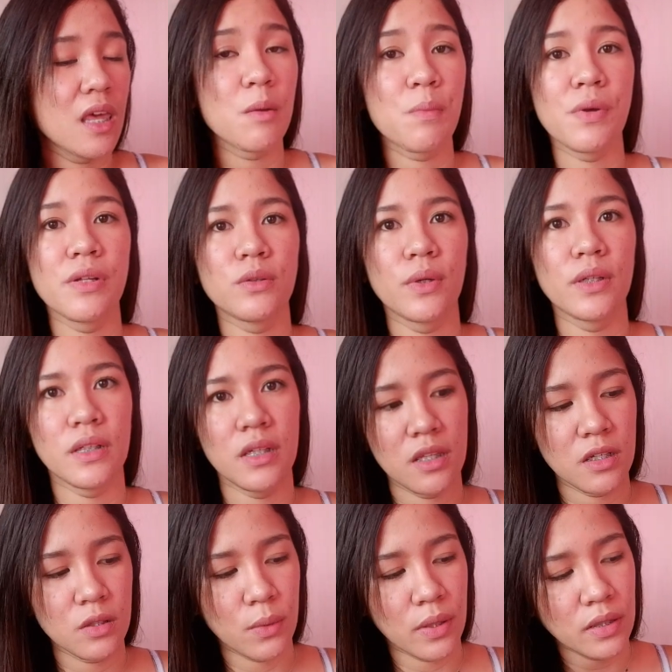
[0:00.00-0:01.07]
April
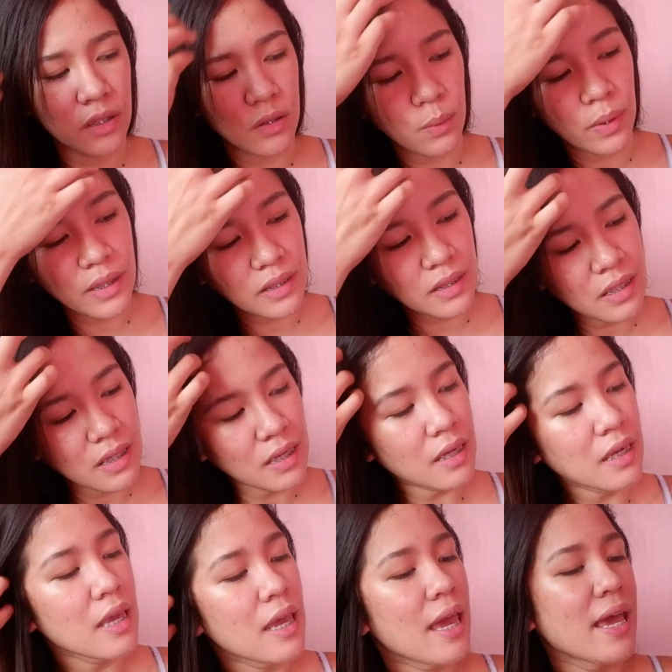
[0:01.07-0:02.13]
23, 2020.